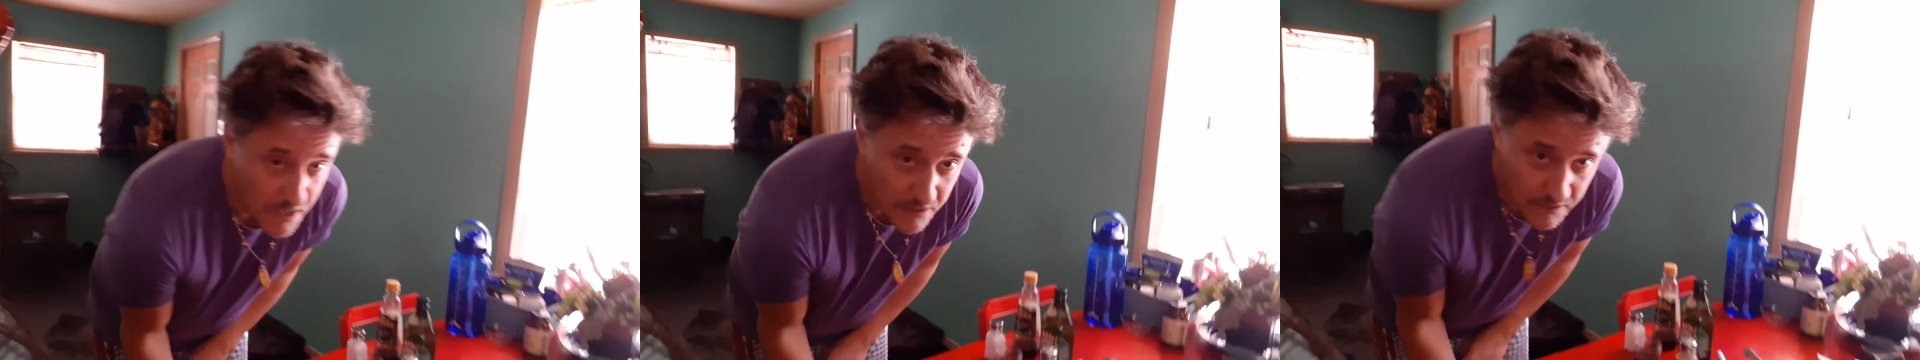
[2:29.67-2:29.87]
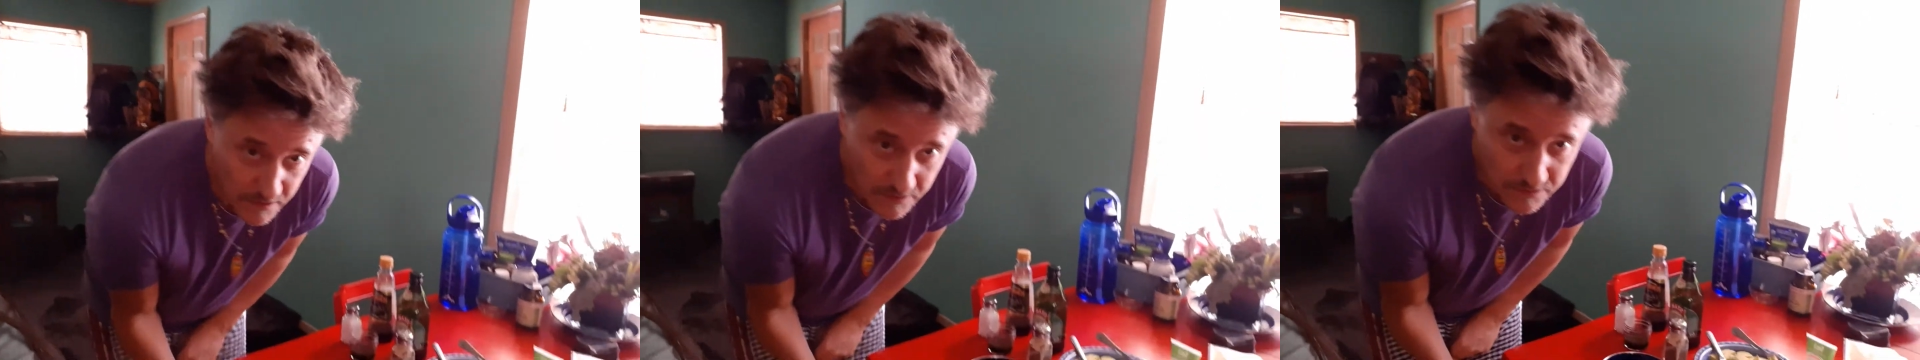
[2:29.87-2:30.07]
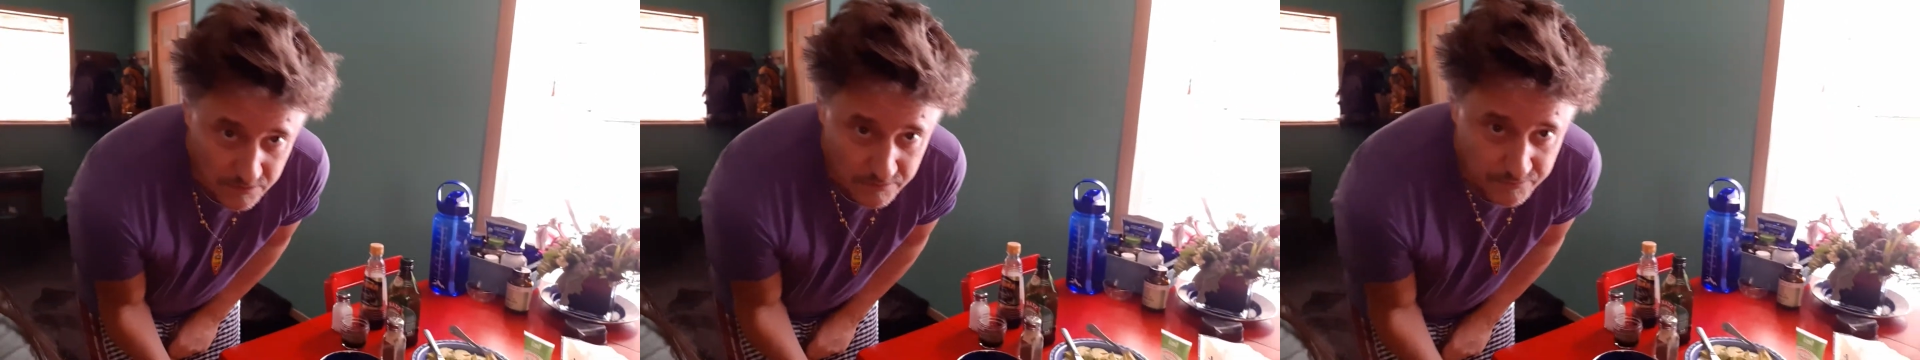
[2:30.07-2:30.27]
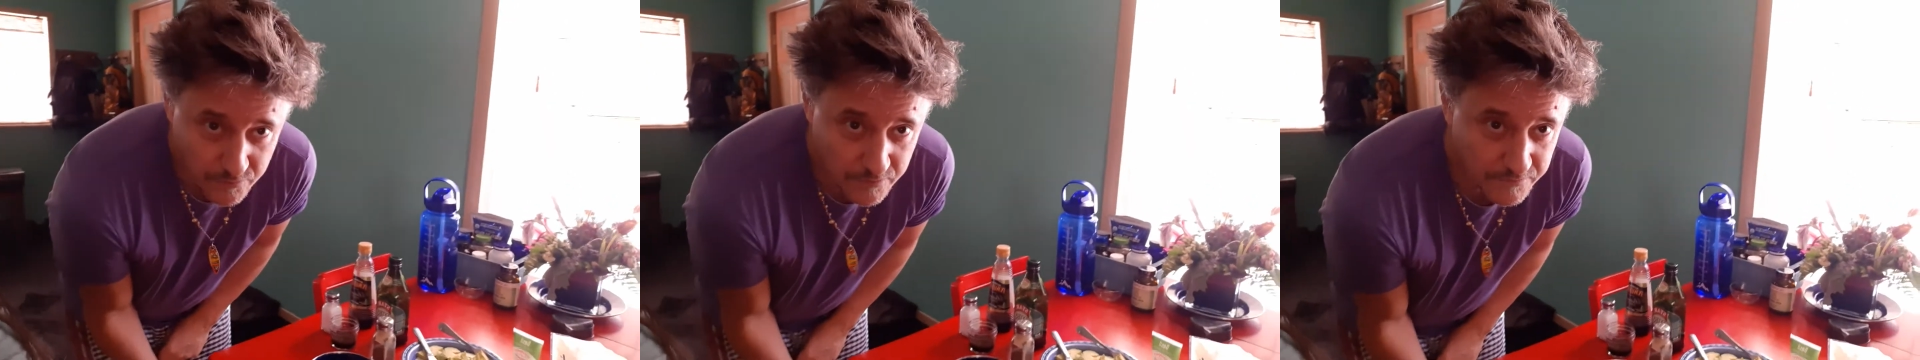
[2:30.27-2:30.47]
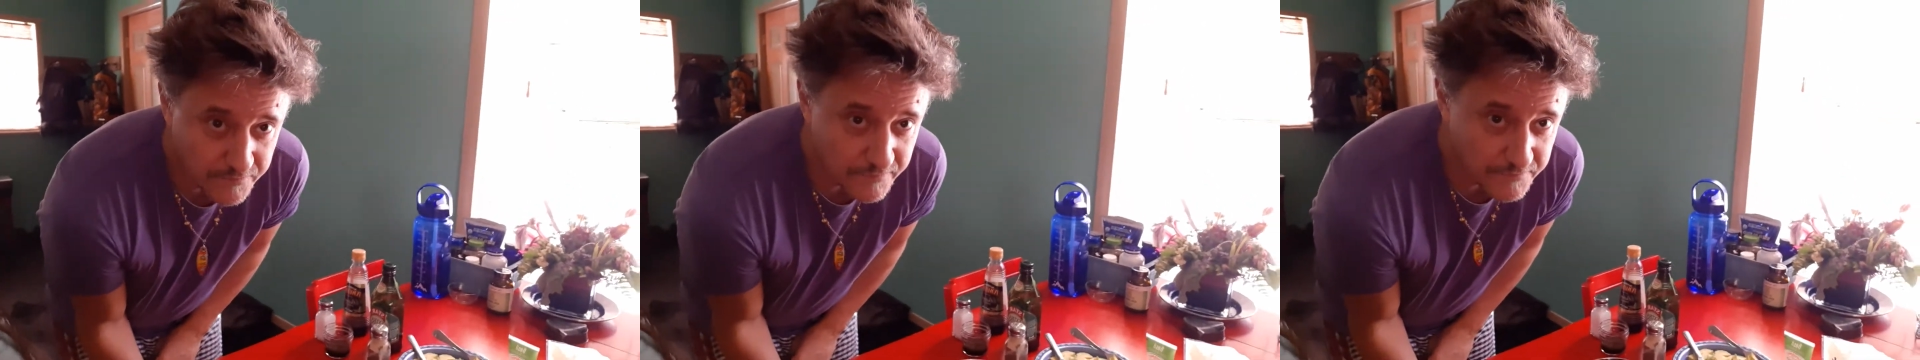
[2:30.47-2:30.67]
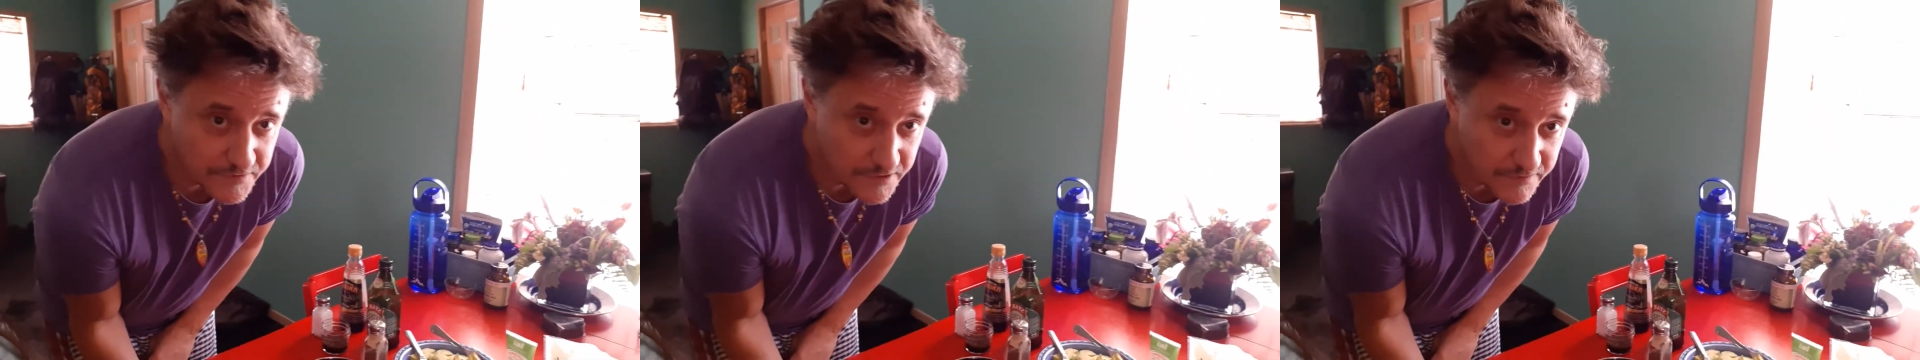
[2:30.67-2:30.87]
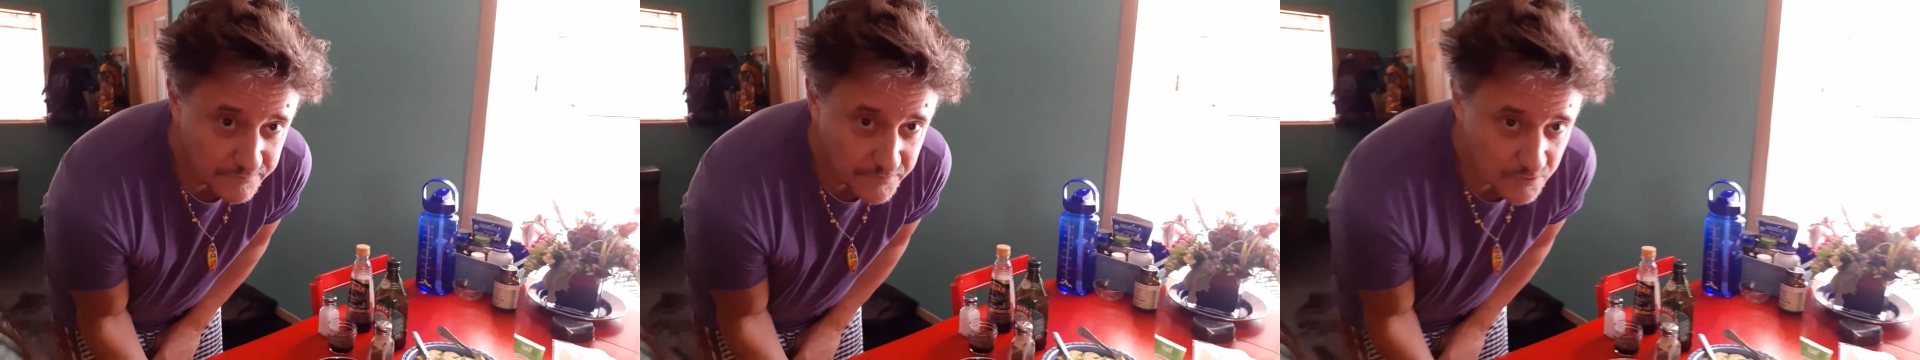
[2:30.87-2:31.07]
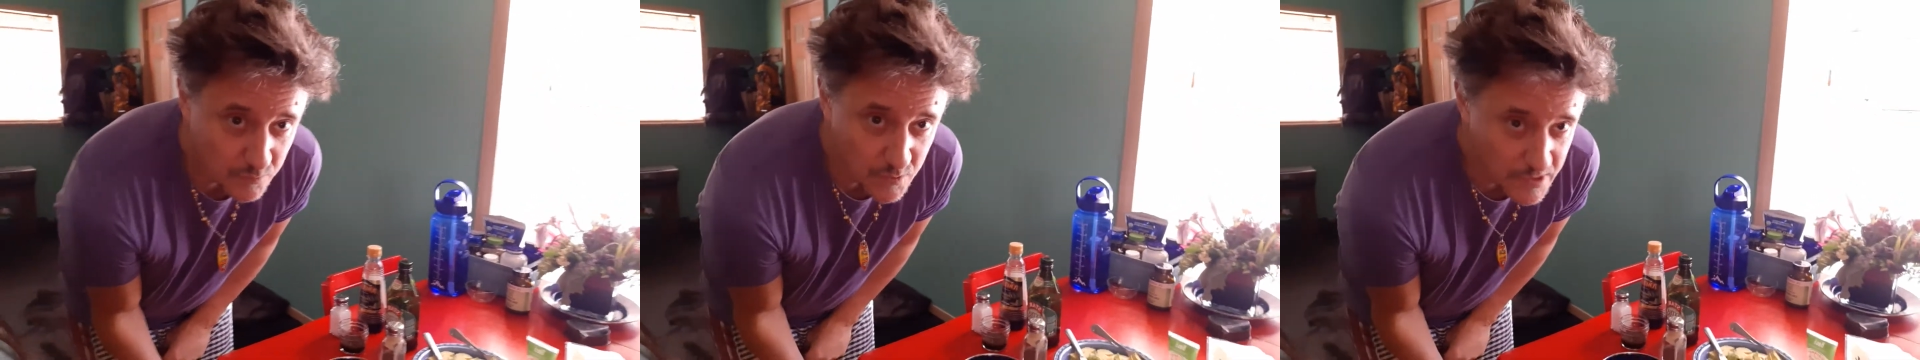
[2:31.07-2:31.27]
You can do 450 if
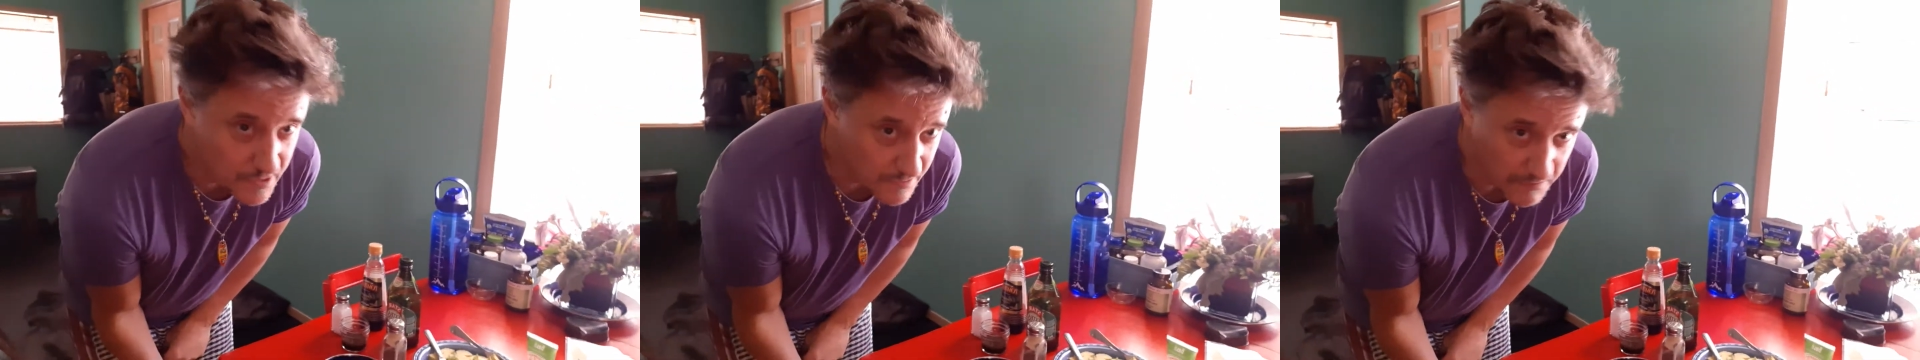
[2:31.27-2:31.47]
you want.